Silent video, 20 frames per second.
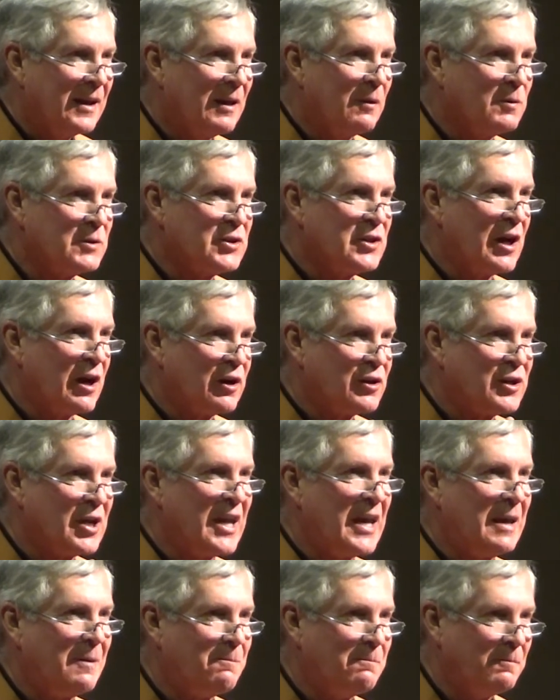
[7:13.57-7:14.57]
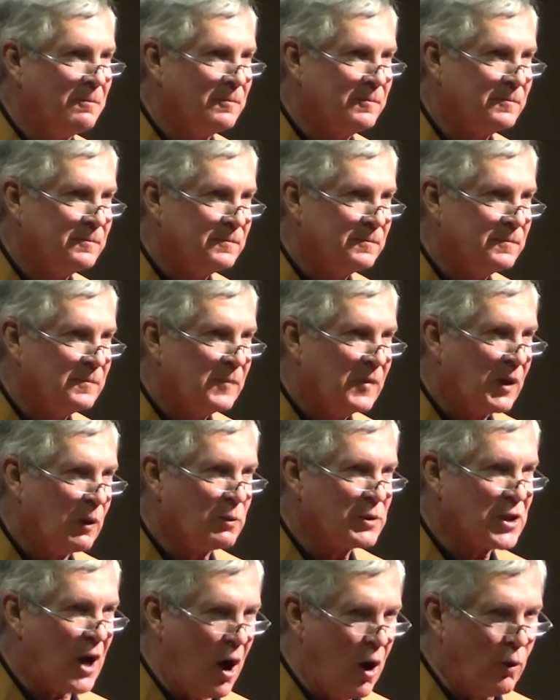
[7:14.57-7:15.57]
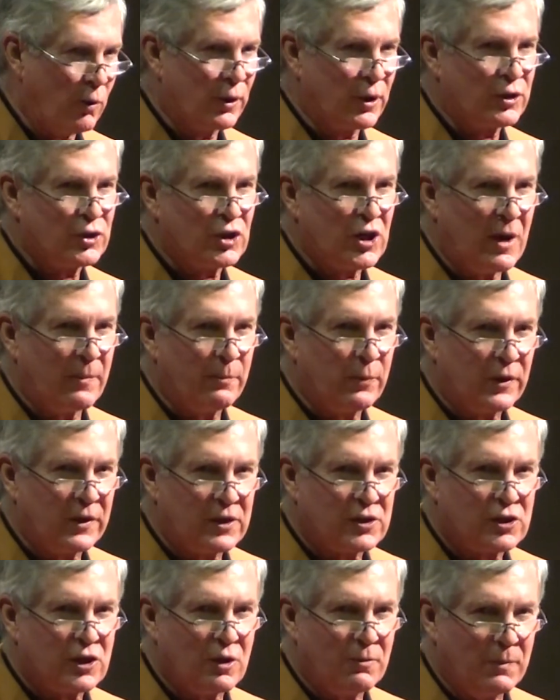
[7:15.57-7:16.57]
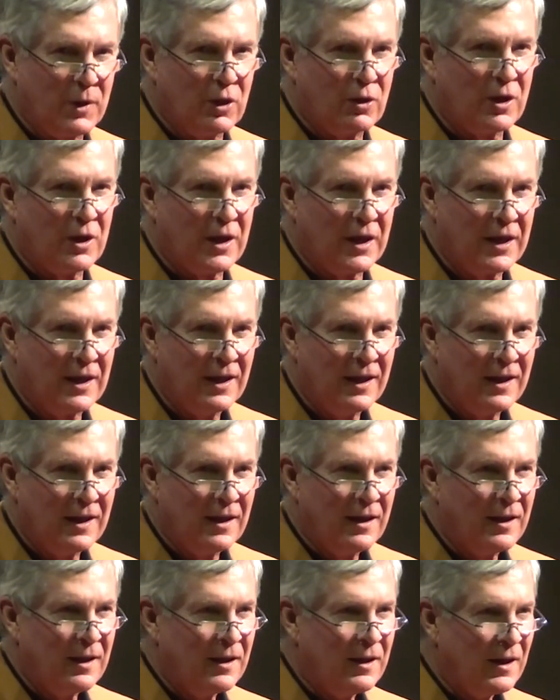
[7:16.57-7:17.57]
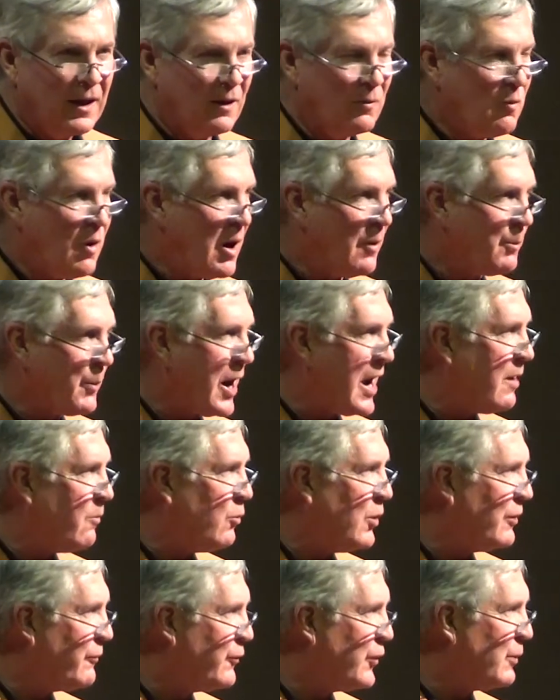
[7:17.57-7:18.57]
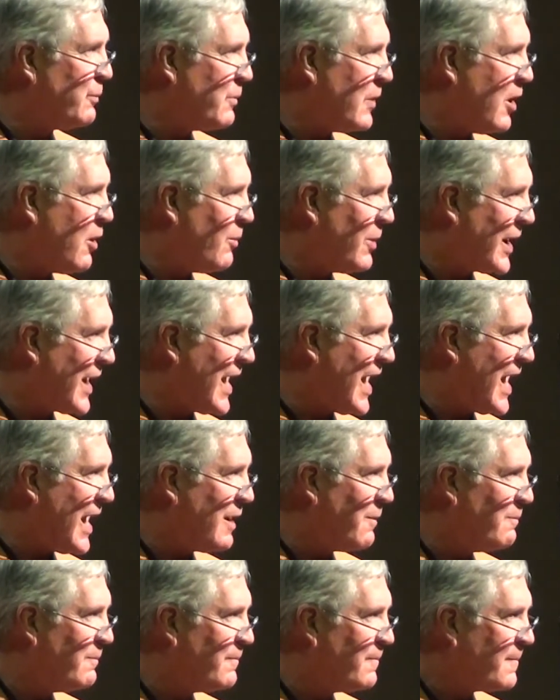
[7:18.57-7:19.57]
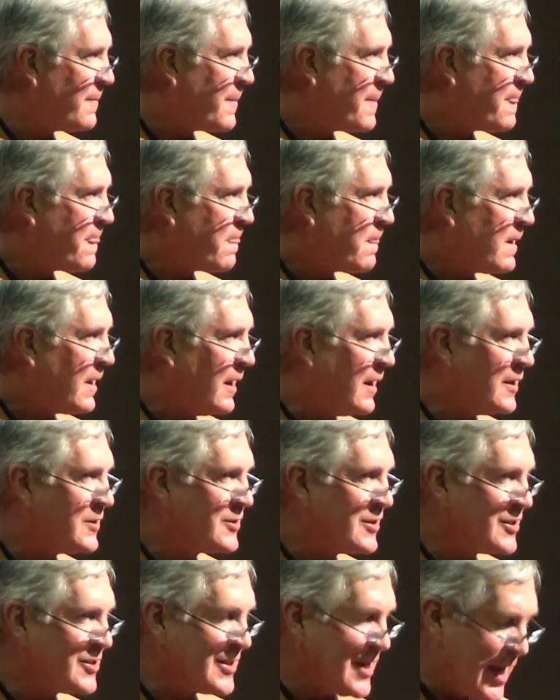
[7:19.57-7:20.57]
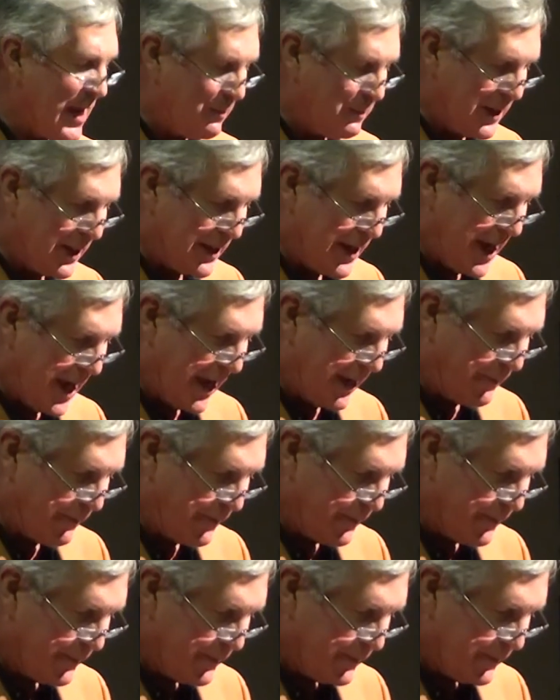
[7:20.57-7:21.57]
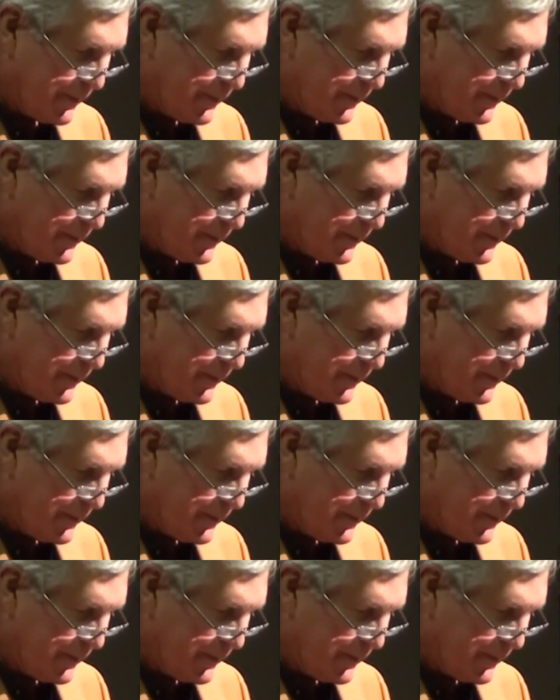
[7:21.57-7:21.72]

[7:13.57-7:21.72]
it was their team. There was ownership with this community in what Brownwood football became. And it's the same today.